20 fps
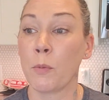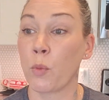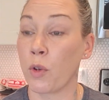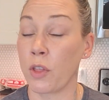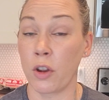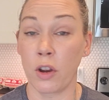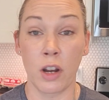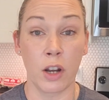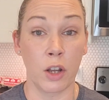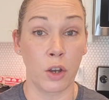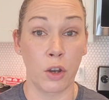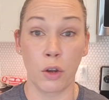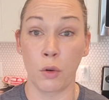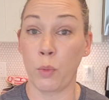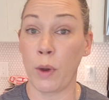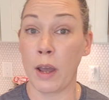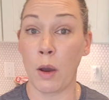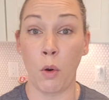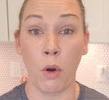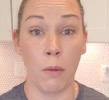whether in a good
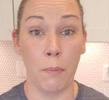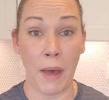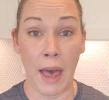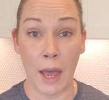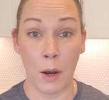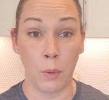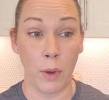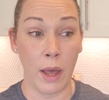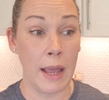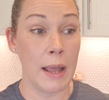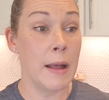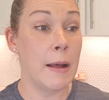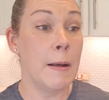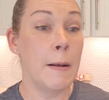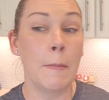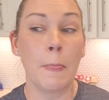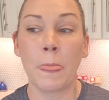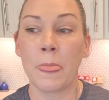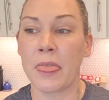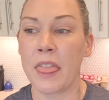way or a bad way.
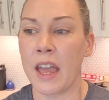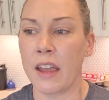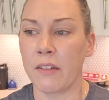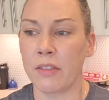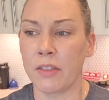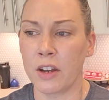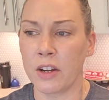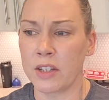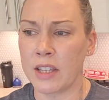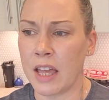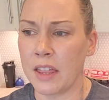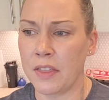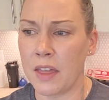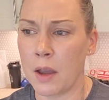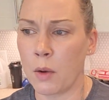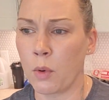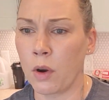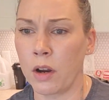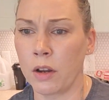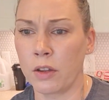They, there's that
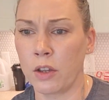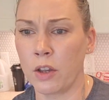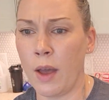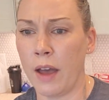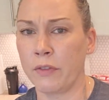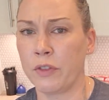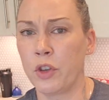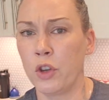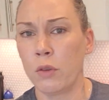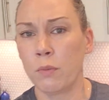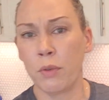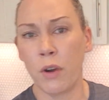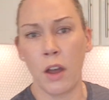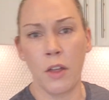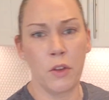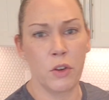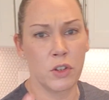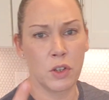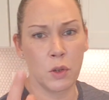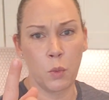thing where you have two
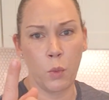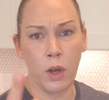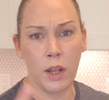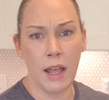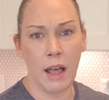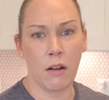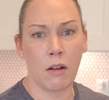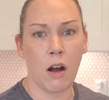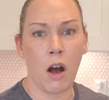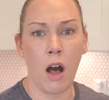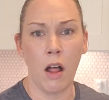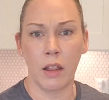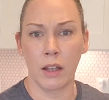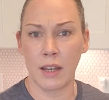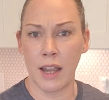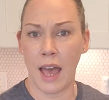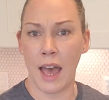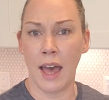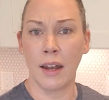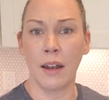brothers and one alcoholic
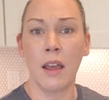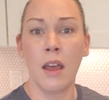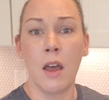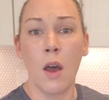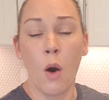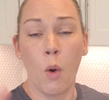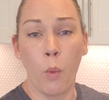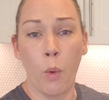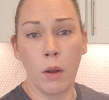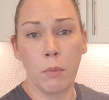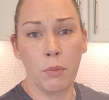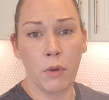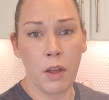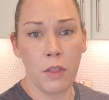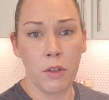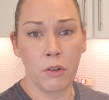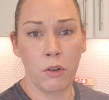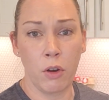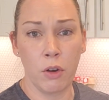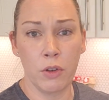dad. One
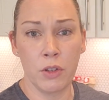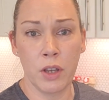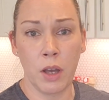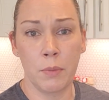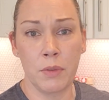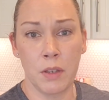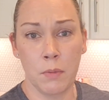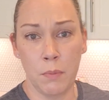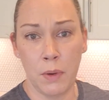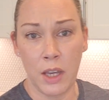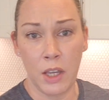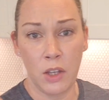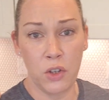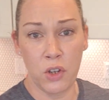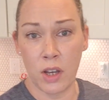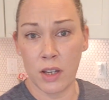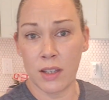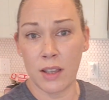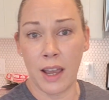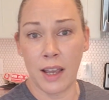brother grows up to be
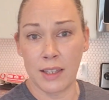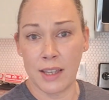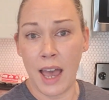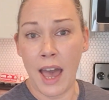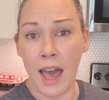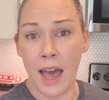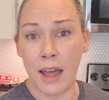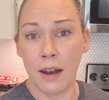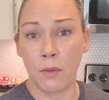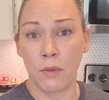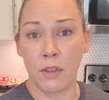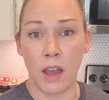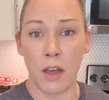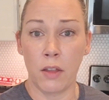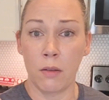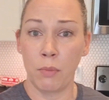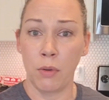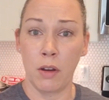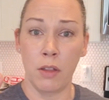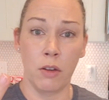just like dad. The
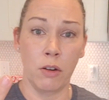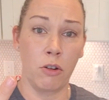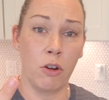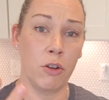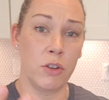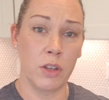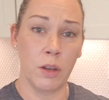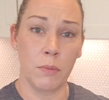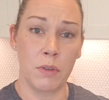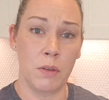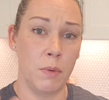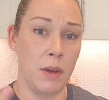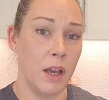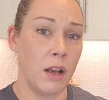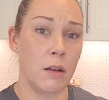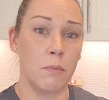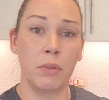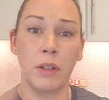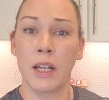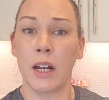other brother grows up to be a
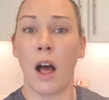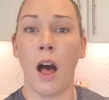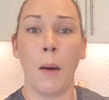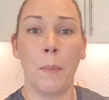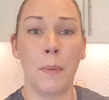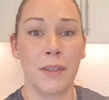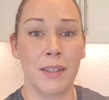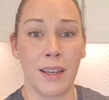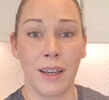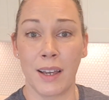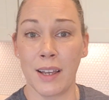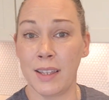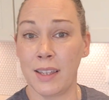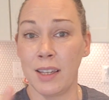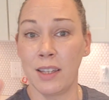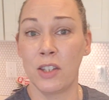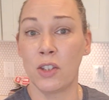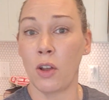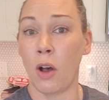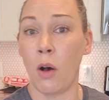complete opposite because
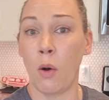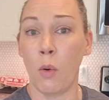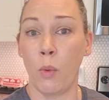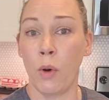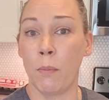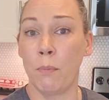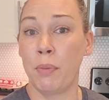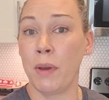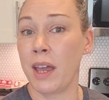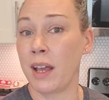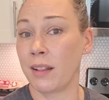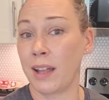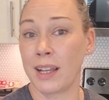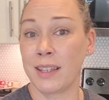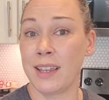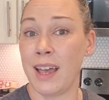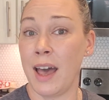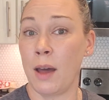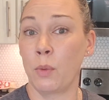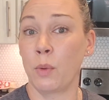he saw what being like
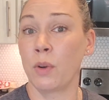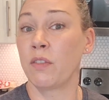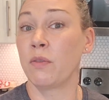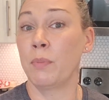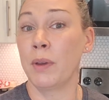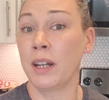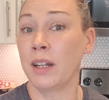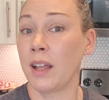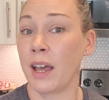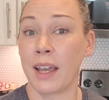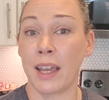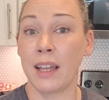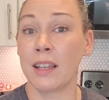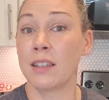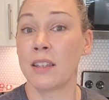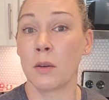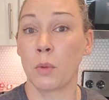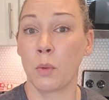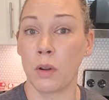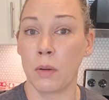dad would have been like
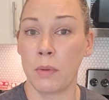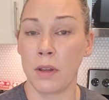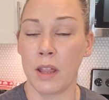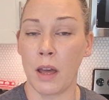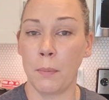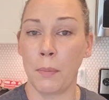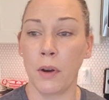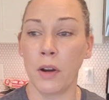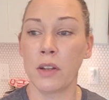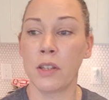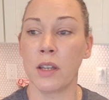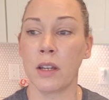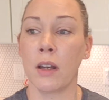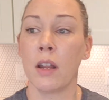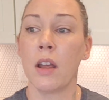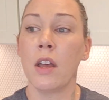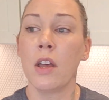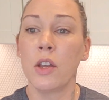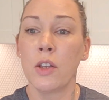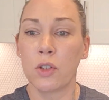and didn't want to be that person.
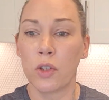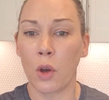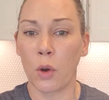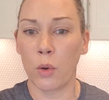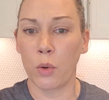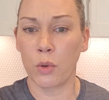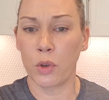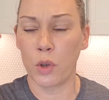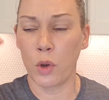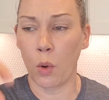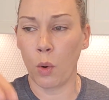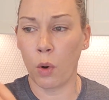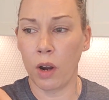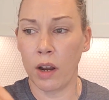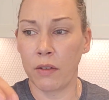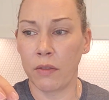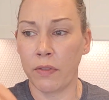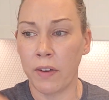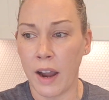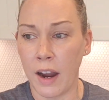So your
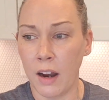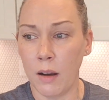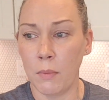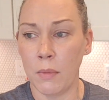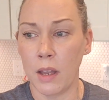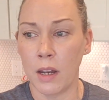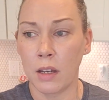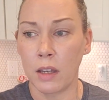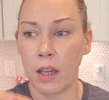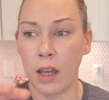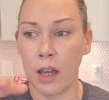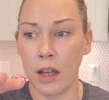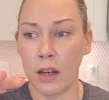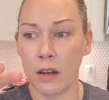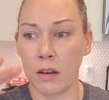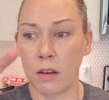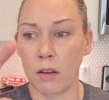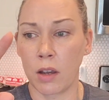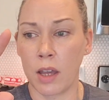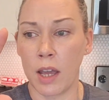environment
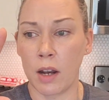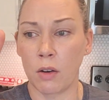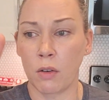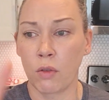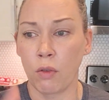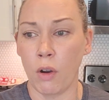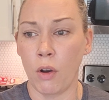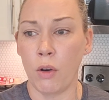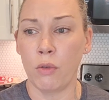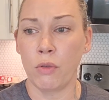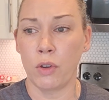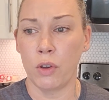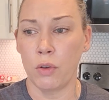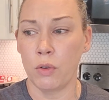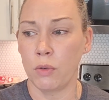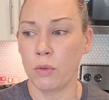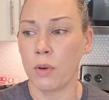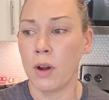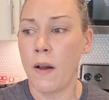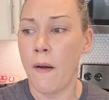can can grow
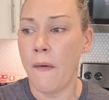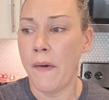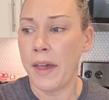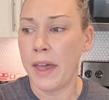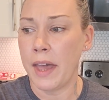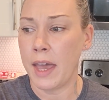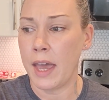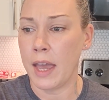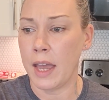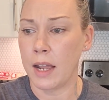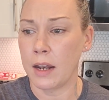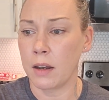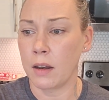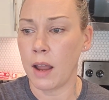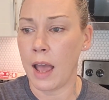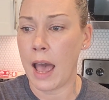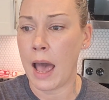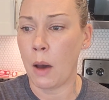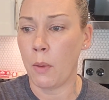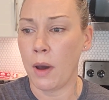you in
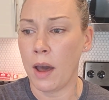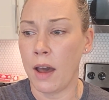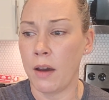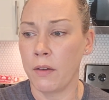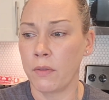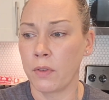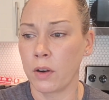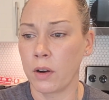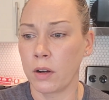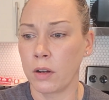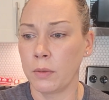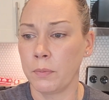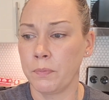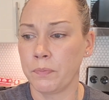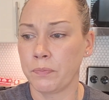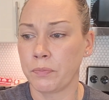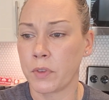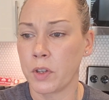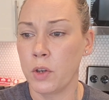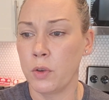however
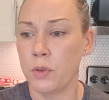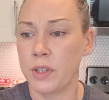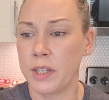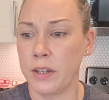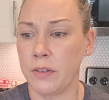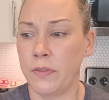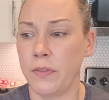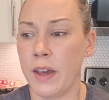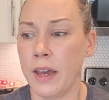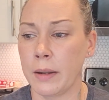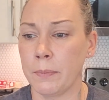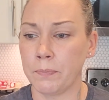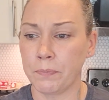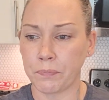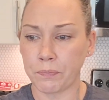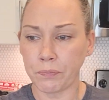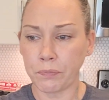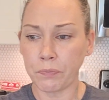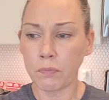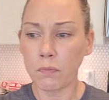you see
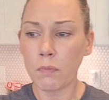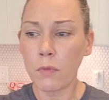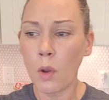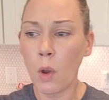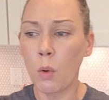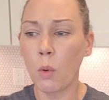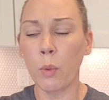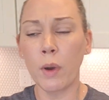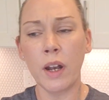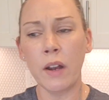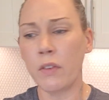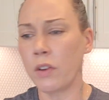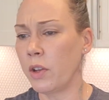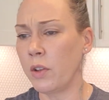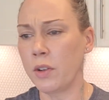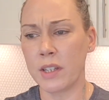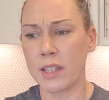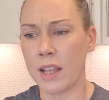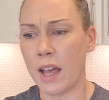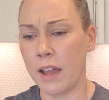fit or whatever
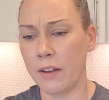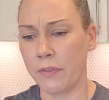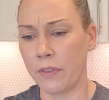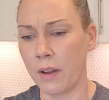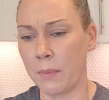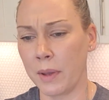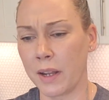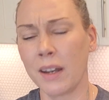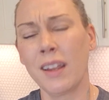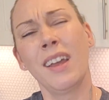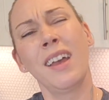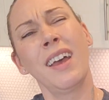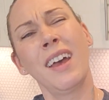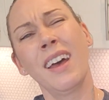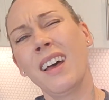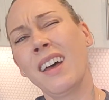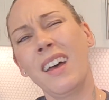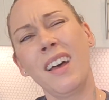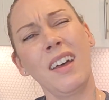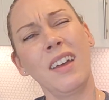you decide from it.
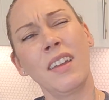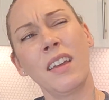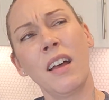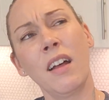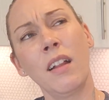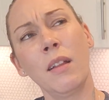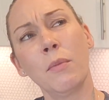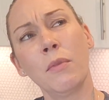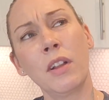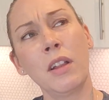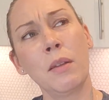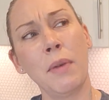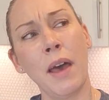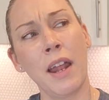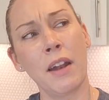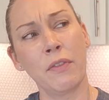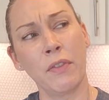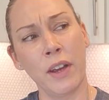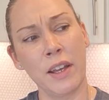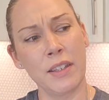Ah, y'all, I'm really
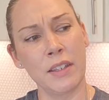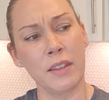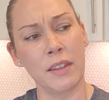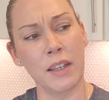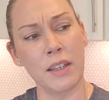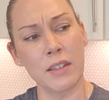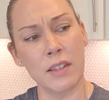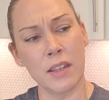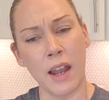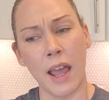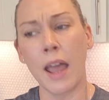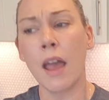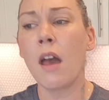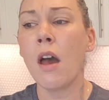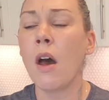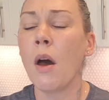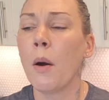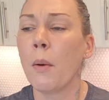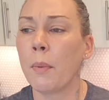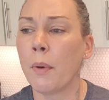bad at phrasing things today.
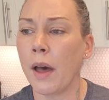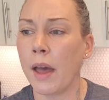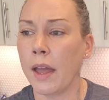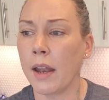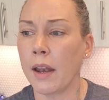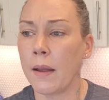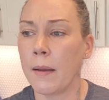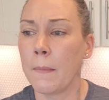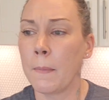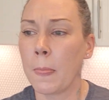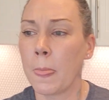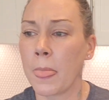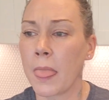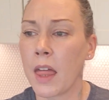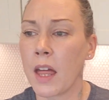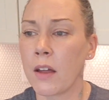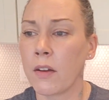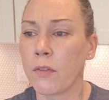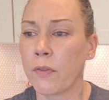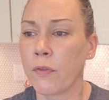But
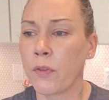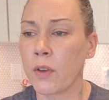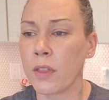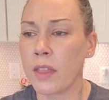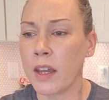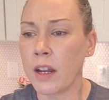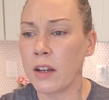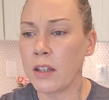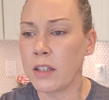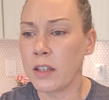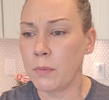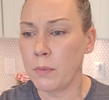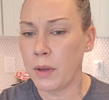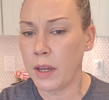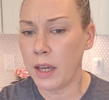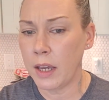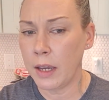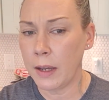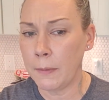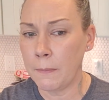for there to
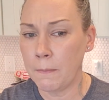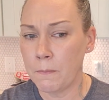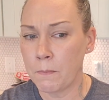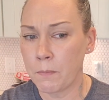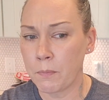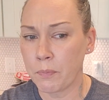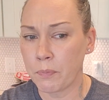be